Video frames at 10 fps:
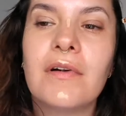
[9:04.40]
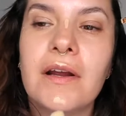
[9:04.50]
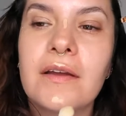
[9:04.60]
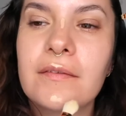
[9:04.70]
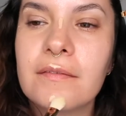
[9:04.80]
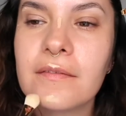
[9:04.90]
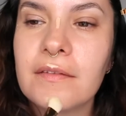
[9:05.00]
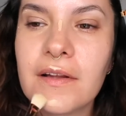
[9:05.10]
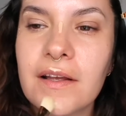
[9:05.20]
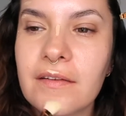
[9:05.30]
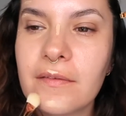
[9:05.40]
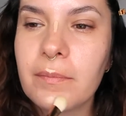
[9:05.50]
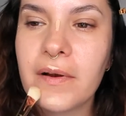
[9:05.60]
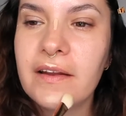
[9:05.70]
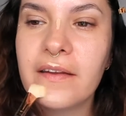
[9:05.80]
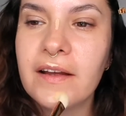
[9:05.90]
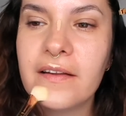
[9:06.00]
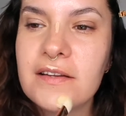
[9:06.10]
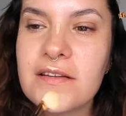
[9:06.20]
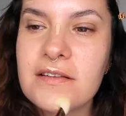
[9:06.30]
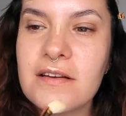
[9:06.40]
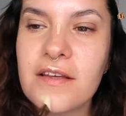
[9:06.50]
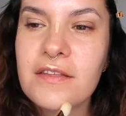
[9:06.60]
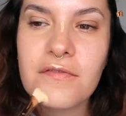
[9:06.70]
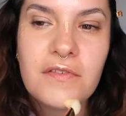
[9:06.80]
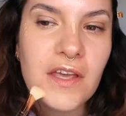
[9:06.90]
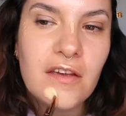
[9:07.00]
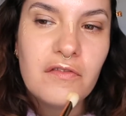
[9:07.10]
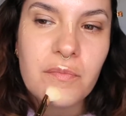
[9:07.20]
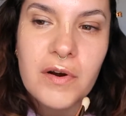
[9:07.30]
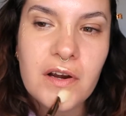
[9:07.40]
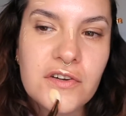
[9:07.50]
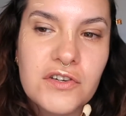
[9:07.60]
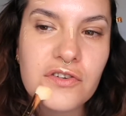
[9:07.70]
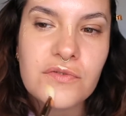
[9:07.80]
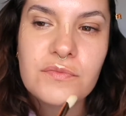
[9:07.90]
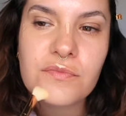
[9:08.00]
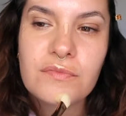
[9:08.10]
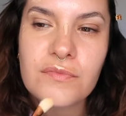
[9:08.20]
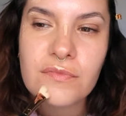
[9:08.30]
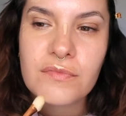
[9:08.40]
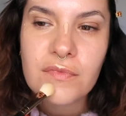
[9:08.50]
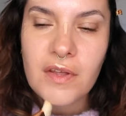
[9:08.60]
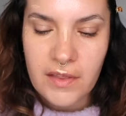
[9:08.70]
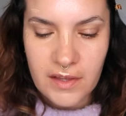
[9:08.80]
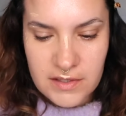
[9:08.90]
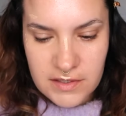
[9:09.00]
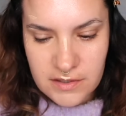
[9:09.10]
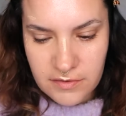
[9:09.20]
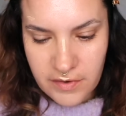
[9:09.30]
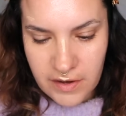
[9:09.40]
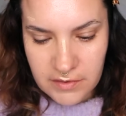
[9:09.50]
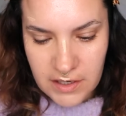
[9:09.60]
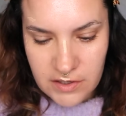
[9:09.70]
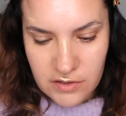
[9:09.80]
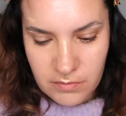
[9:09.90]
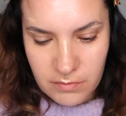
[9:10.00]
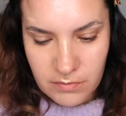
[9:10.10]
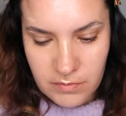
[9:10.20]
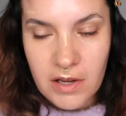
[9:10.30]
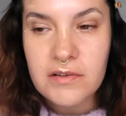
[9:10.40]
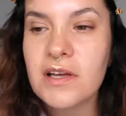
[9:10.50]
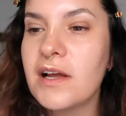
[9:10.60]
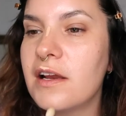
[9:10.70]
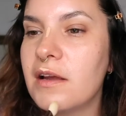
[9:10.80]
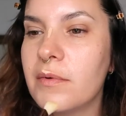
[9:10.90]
Right, let's blend that. This is another Vive brush. I think this is a foundation. No, it's a highlight